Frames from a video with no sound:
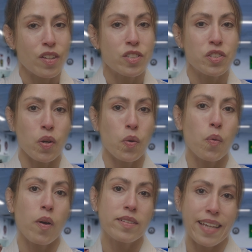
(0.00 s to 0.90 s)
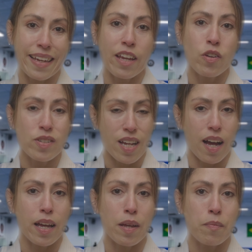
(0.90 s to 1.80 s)
So taking your
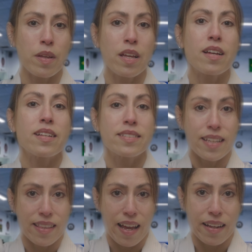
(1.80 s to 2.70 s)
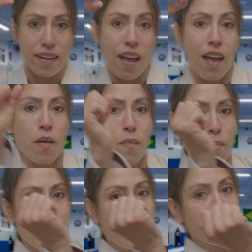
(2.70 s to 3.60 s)
time to then
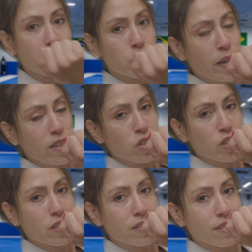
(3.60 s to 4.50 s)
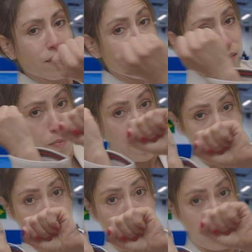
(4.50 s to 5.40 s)
make the switch, the
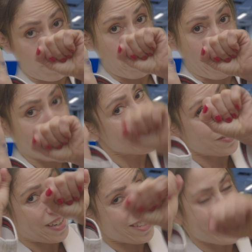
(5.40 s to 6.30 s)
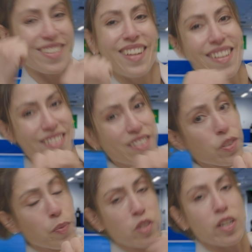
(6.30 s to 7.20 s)
baseball bat switch, the
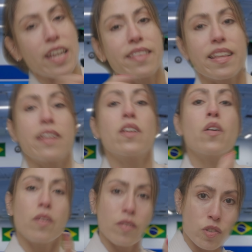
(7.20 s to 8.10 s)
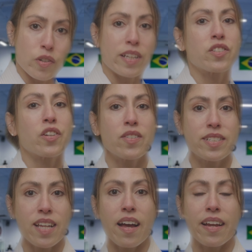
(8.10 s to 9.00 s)
switch, and then turning to your
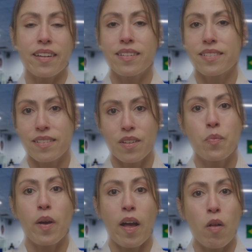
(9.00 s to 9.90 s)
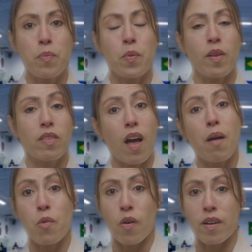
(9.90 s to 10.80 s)
side will help you a
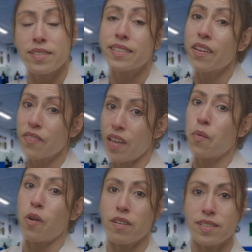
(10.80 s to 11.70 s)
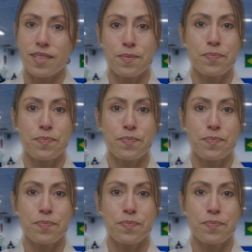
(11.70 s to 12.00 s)
lot more. See if that works.